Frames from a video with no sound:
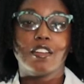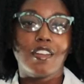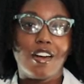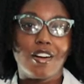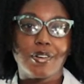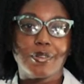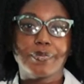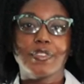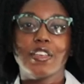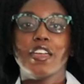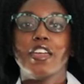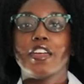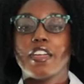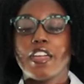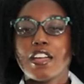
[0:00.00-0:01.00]
Now,
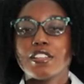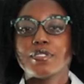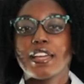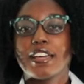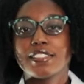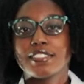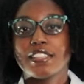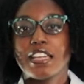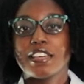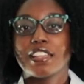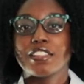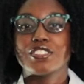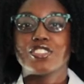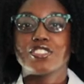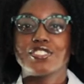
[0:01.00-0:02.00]
here's when I say
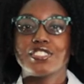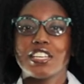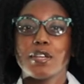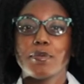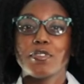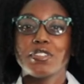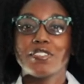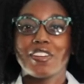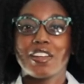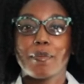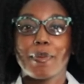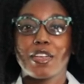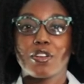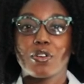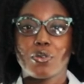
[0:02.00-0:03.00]
that the Sustainable
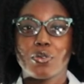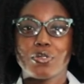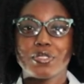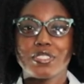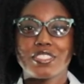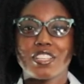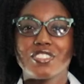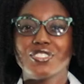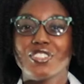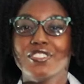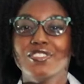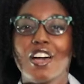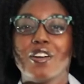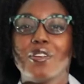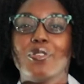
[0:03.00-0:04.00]
Development Goals
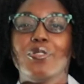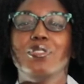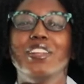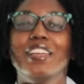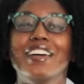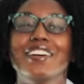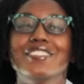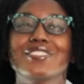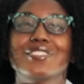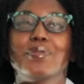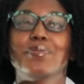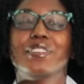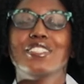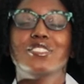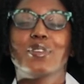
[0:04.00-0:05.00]
serve not only as
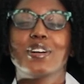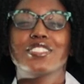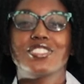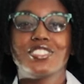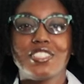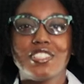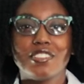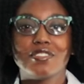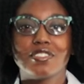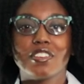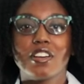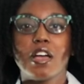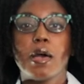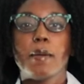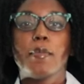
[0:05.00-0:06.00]
something to achieve,
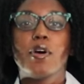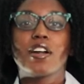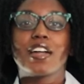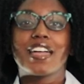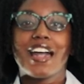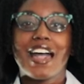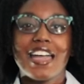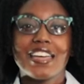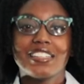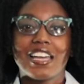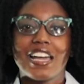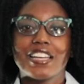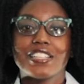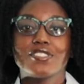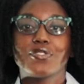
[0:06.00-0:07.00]
but
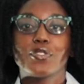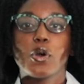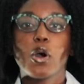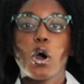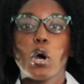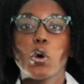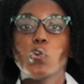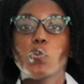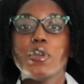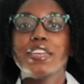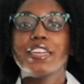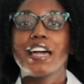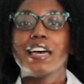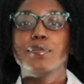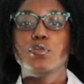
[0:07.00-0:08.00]
guidelines for how we
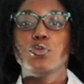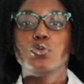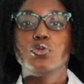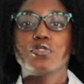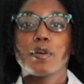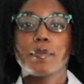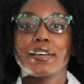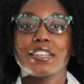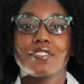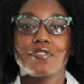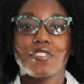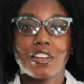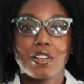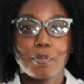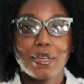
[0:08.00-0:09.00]
can move from a
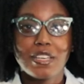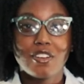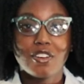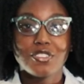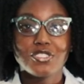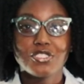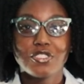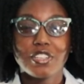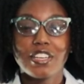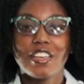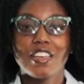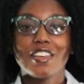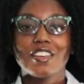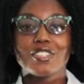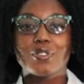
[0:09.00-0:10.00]
developing country
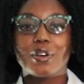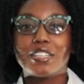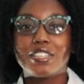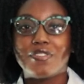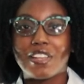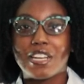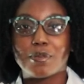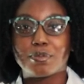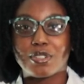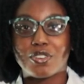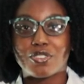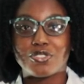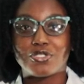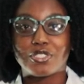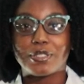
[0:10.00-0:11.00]
to a developed
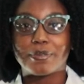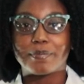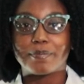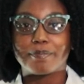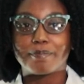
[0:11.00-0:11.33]
country.